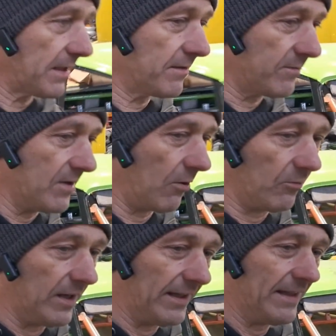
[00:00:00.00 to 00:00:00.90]
to not
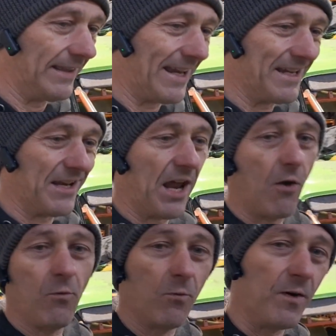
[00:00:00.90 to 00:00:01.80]
really let you
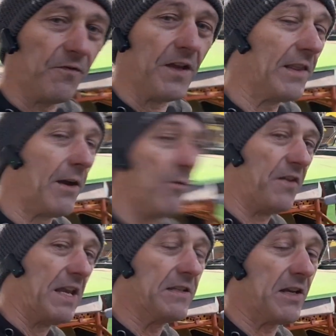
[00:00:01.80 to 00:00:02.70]
know. We feel like we've
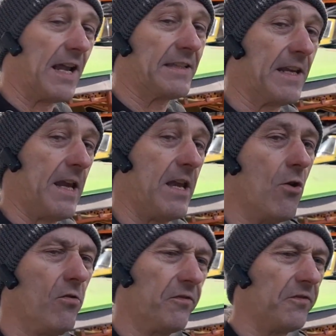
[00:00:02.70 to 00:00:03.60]
hinted at it
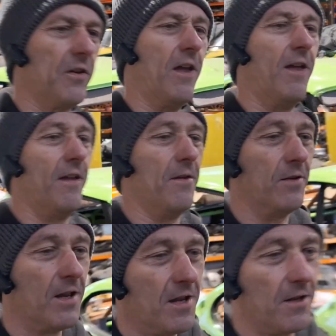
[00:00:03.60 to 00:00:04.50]
enough.
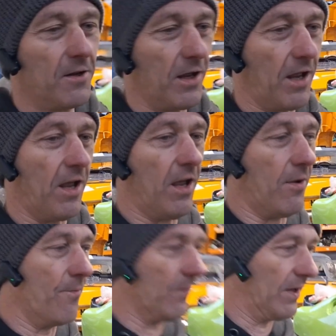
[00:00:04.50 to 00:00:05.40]

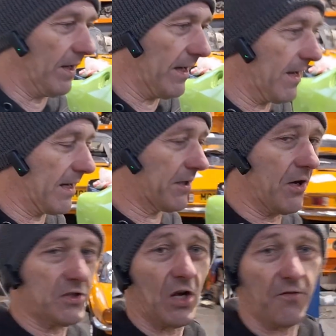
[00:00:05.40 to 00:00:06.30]
And I can
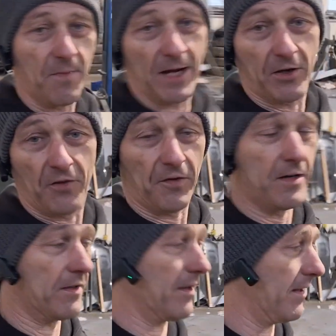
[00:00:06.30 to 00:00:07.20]
only talk for my
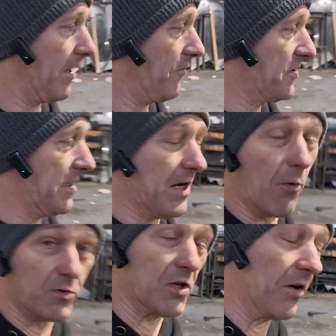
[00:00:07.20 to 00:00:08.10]
girlfriend. I obviously
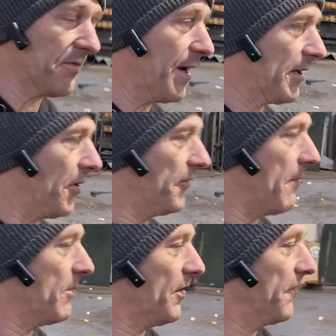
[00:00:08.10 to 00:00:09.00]
don't talk for my
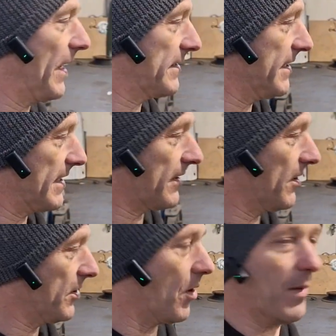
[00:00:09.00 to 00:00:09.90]
girlfriend, but the fact is I can
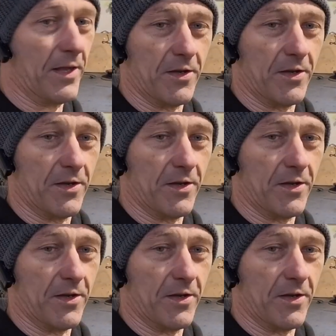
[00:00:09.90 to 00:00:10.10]
only go by